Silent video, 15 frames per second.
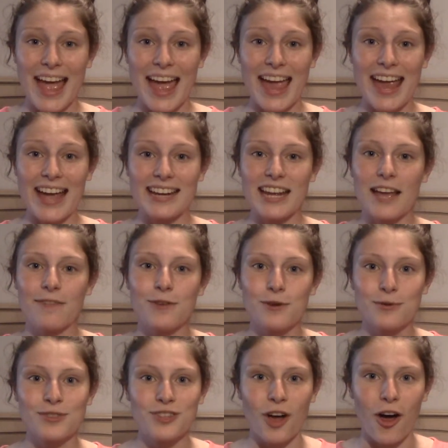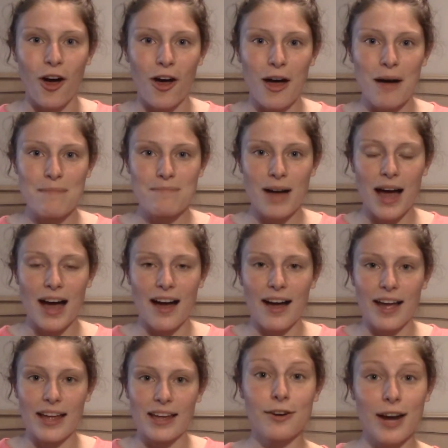And if you saw
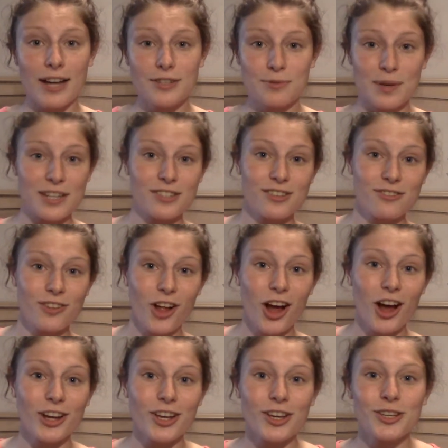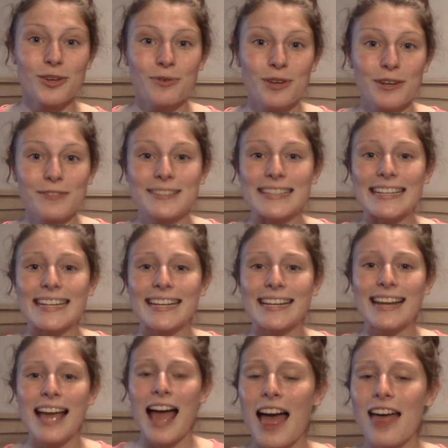my graduation vlog, you would have
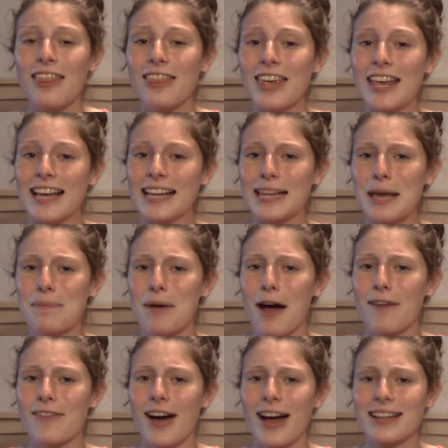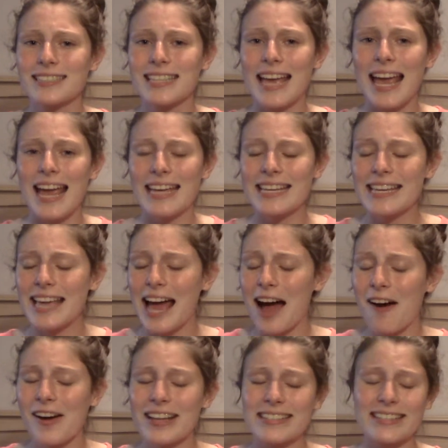seen the clip of us hanging
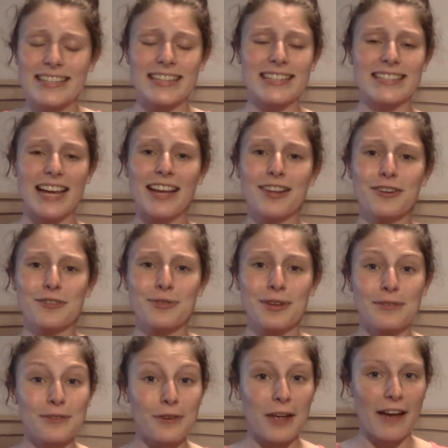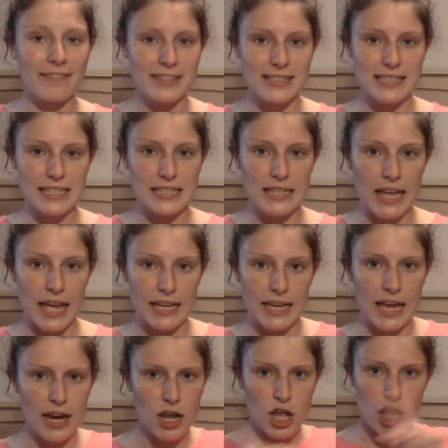out and singing Taylor Swift. So if you haven't seen that
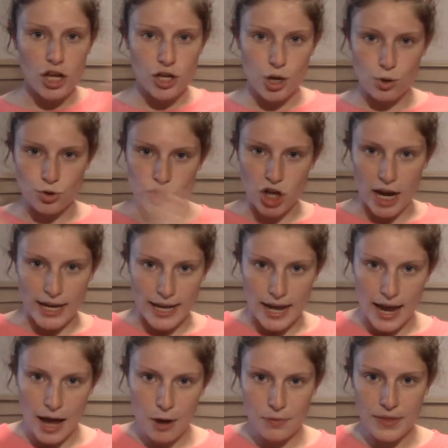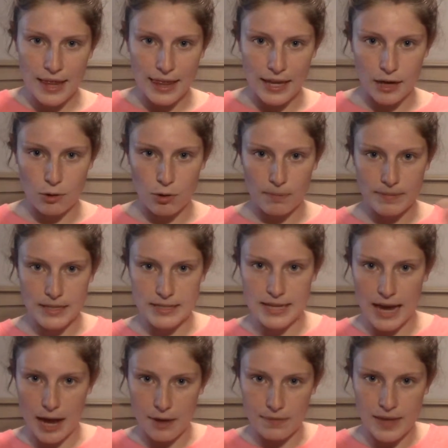yet, go check it out. The link will be
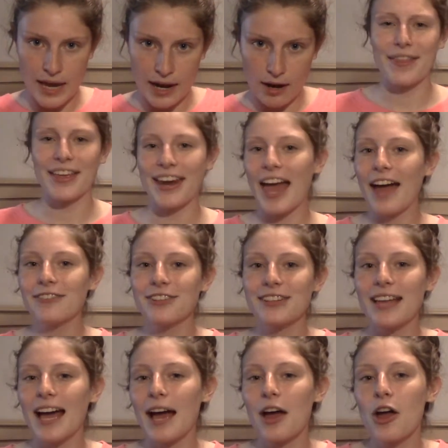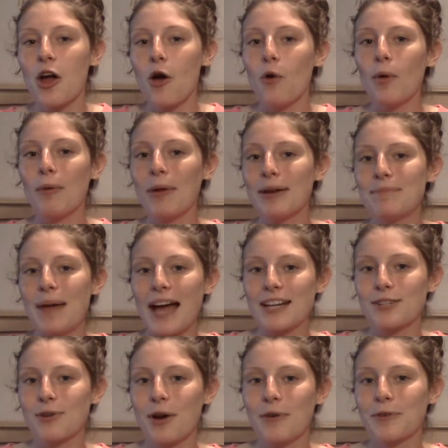down there. And then after that, we went back
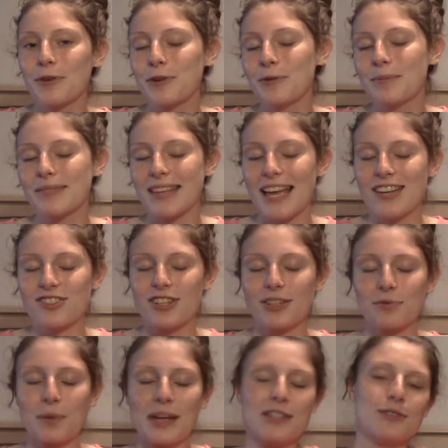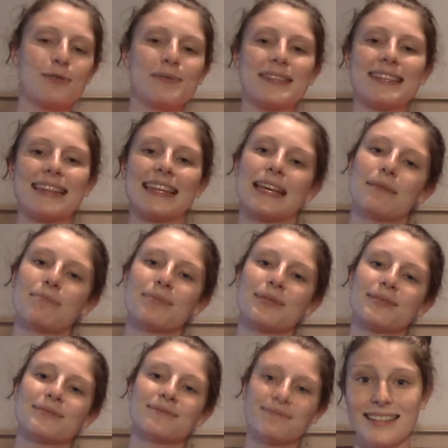to our rooms and just went to sleep.
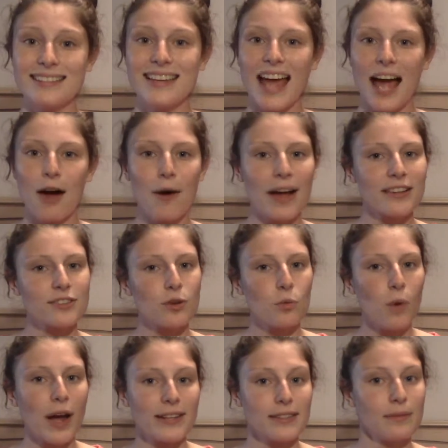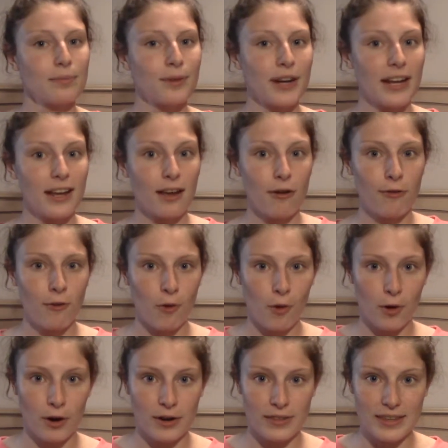Now, as to what to bring
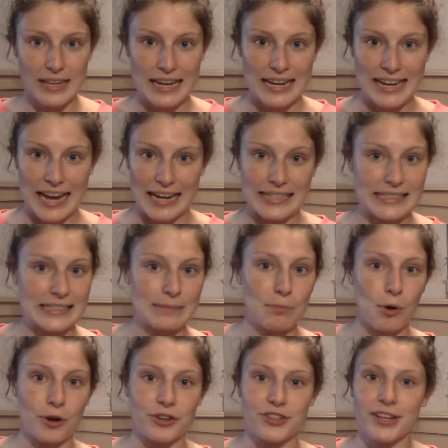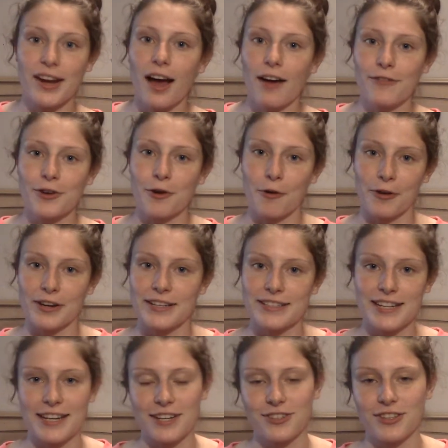for the night portion of your
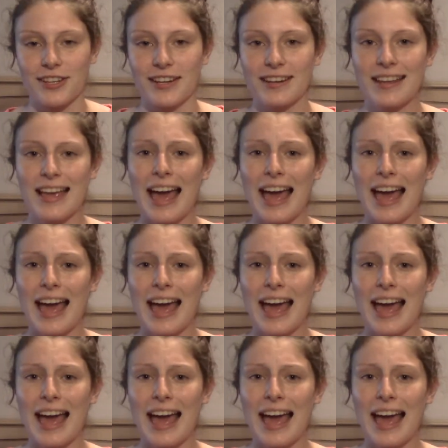orientation.